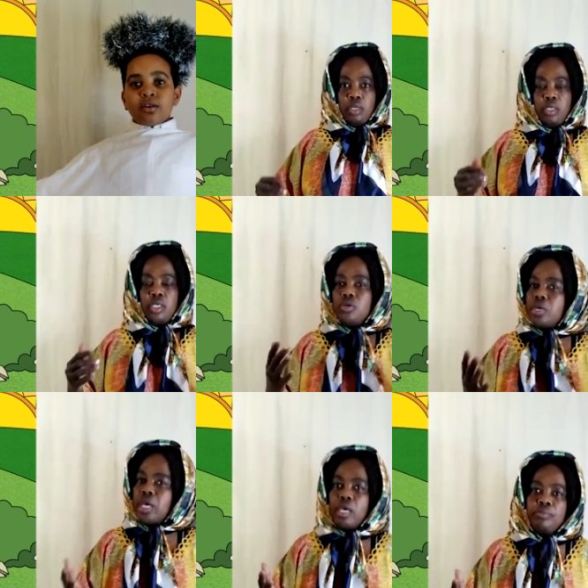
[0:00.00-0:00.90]
You
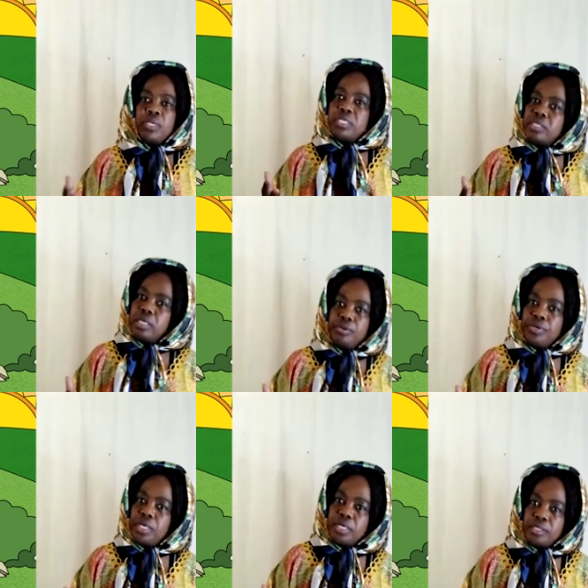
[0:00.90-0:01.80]
can't be
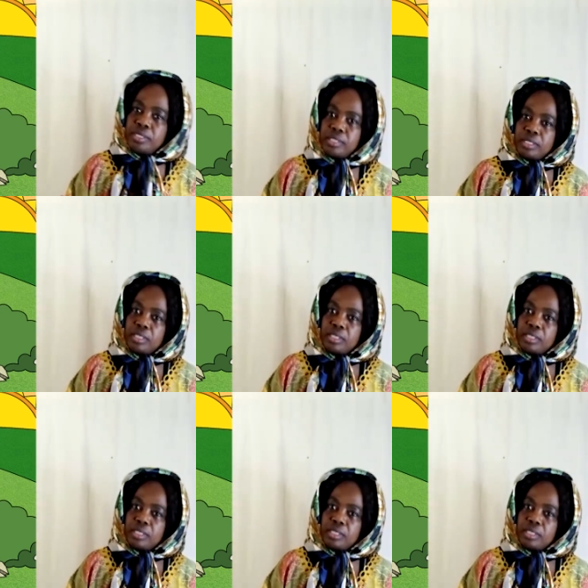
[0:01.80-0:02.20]
serious.